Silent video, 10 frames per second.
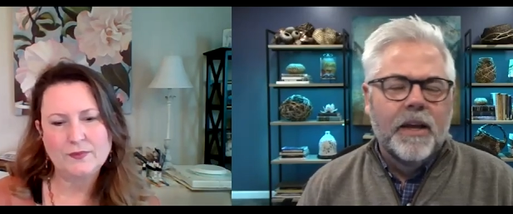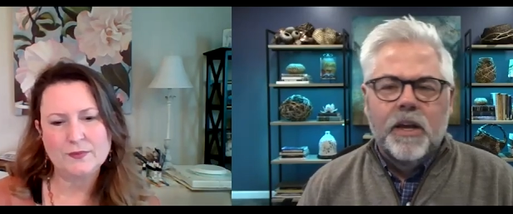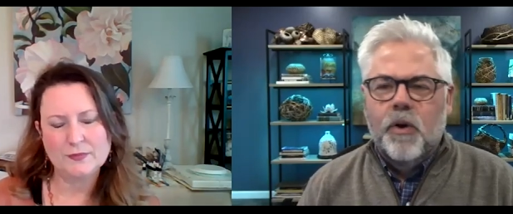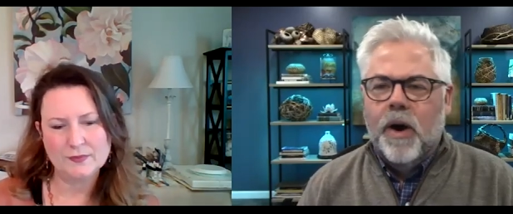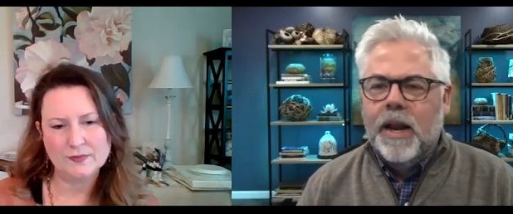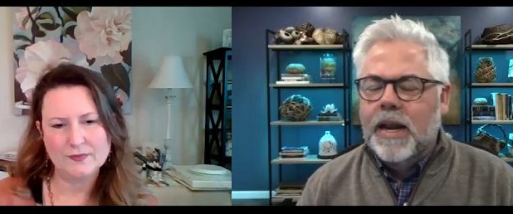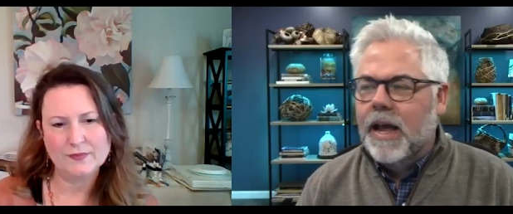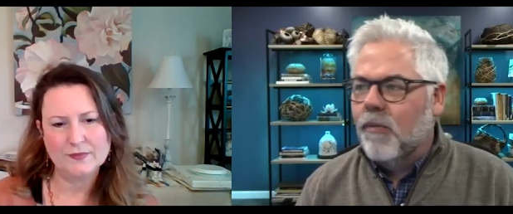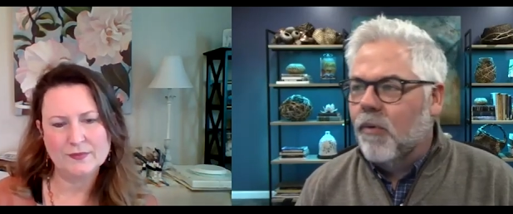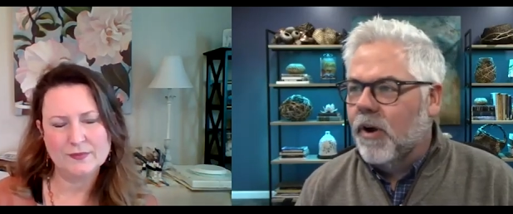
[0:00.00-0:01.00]
Speaker 1: go out and
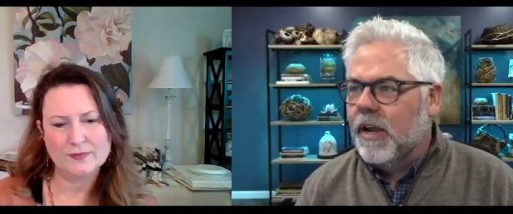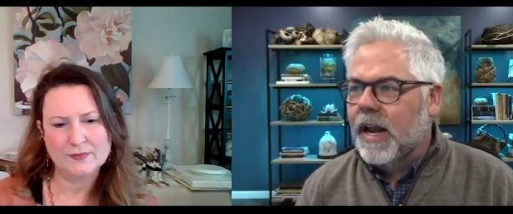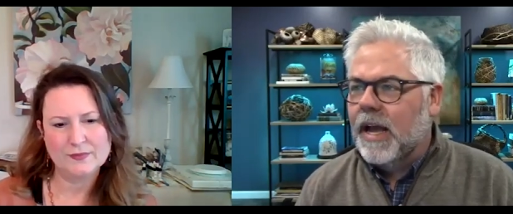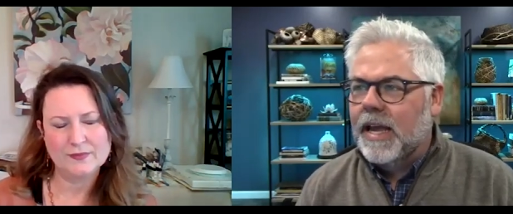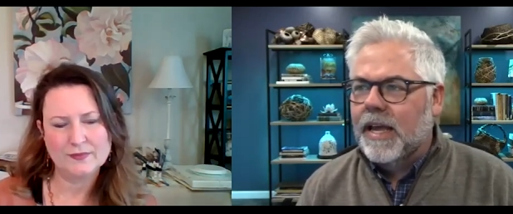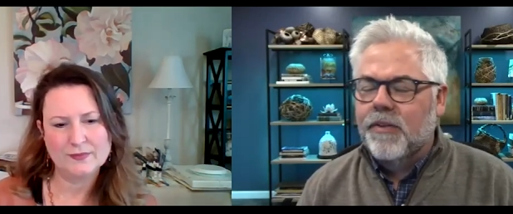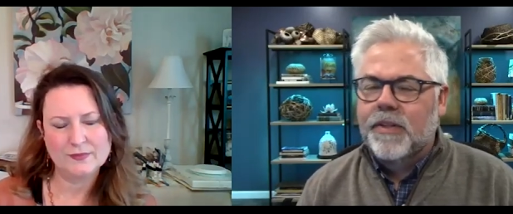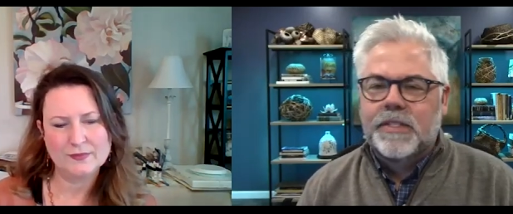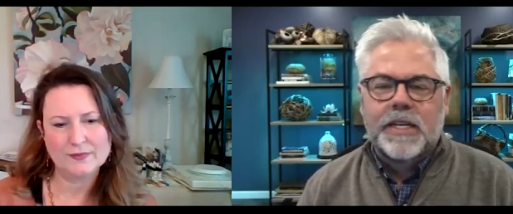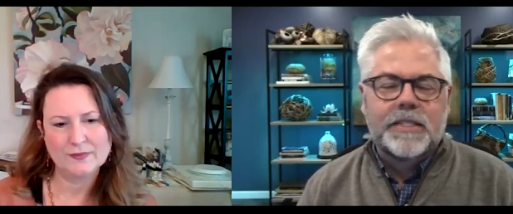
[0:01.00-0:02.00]
network and I can't do
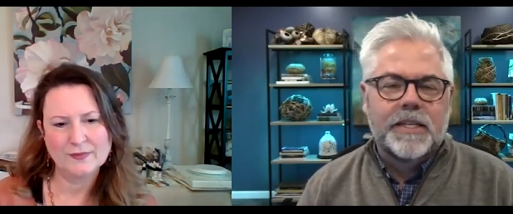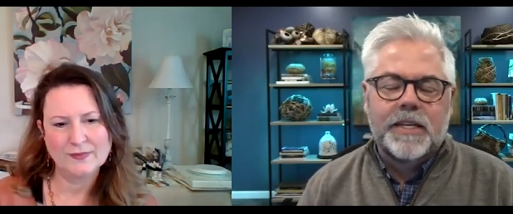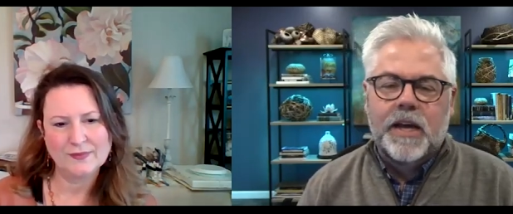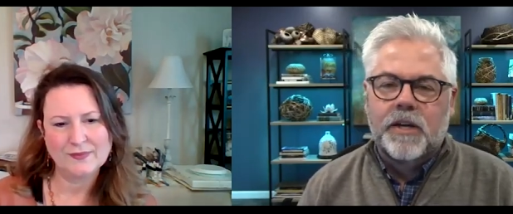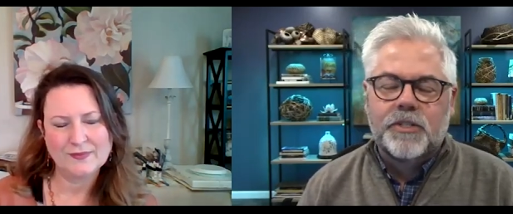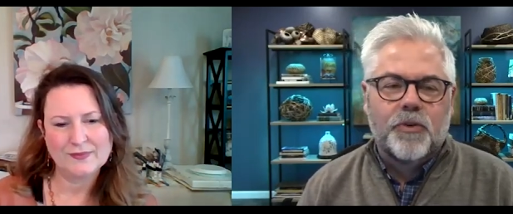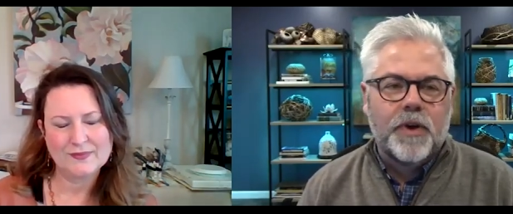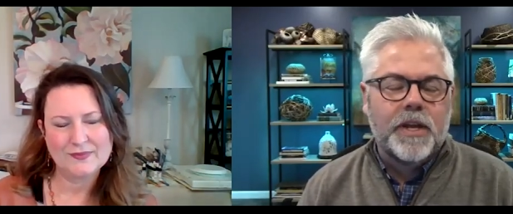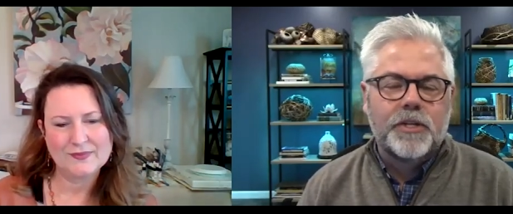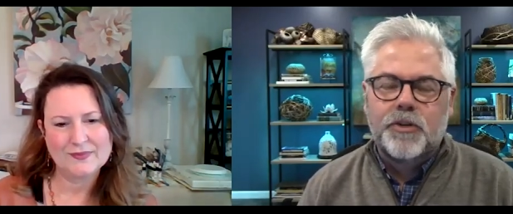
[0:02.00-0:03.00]
this. Listen, God's
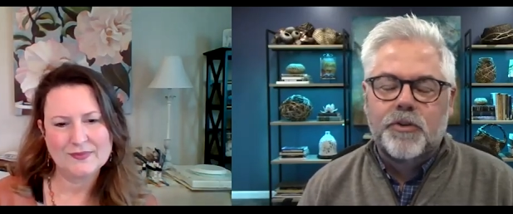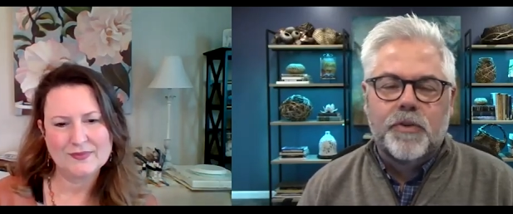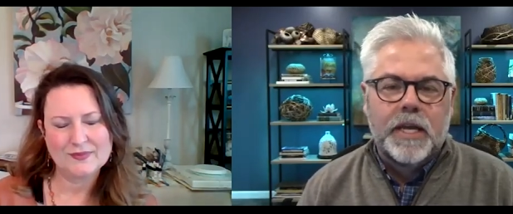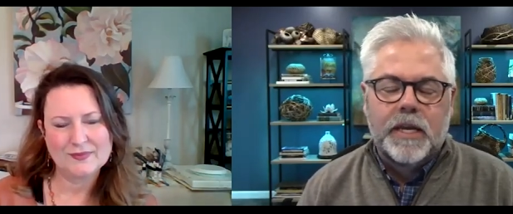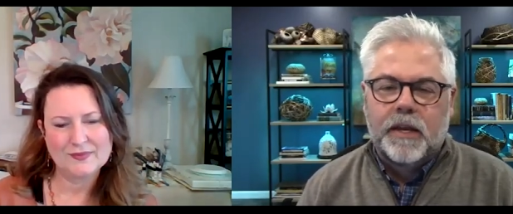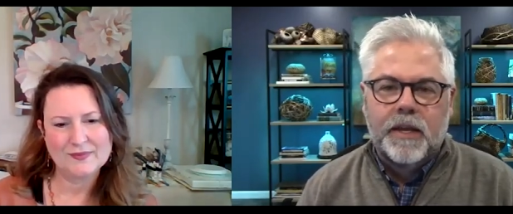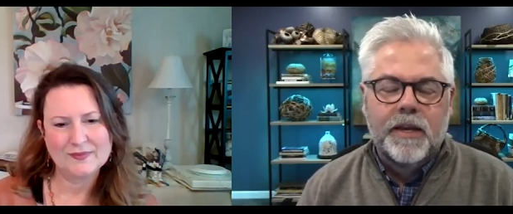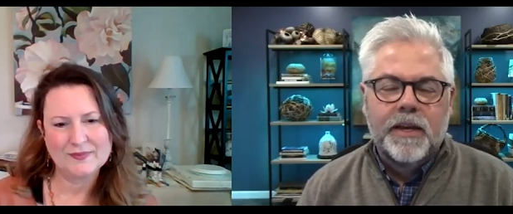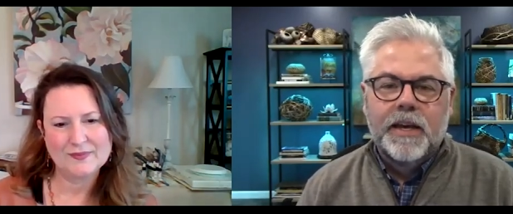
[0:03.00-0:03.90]
created you uniquely,